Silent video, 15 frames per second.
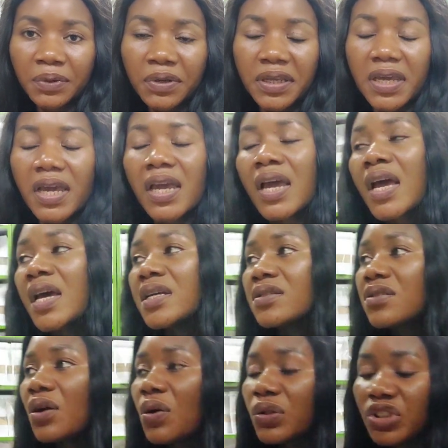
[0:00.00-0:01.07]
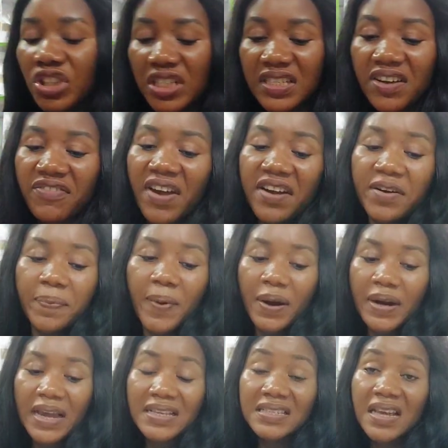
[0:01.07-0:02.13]
Okay, so Shatavari
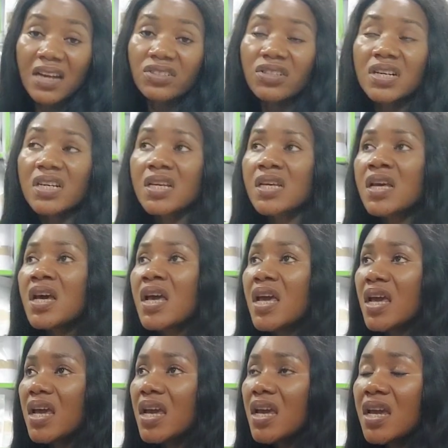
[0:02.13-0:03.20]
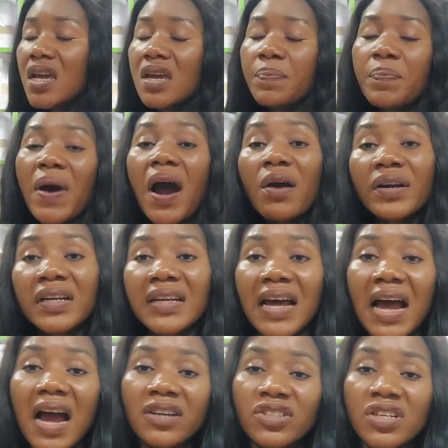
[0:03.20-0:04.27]
powder is actually a powder
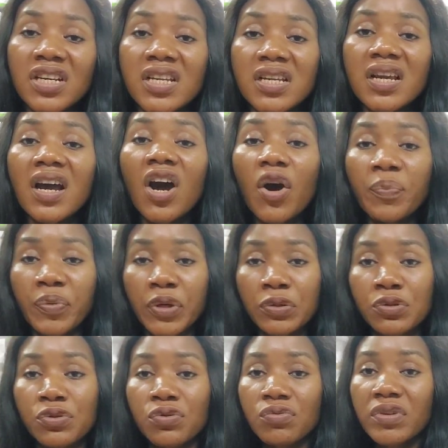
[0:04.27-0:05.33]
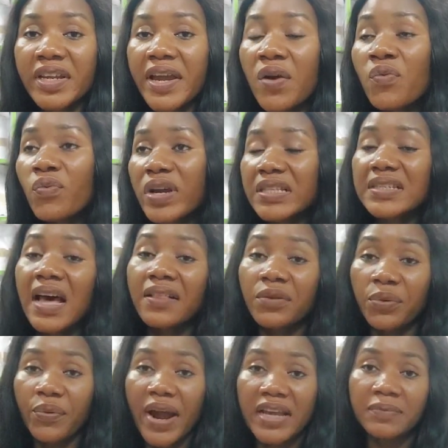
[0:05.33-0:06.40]
that actually help you to gain weight at
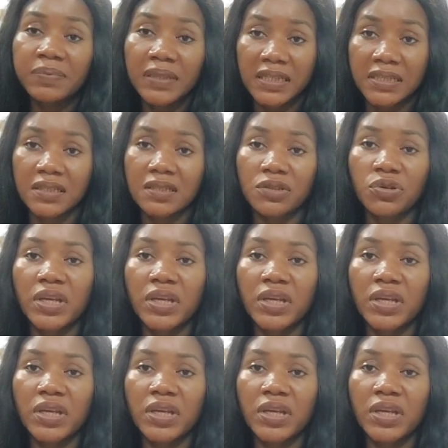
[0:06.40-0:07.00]
the right places.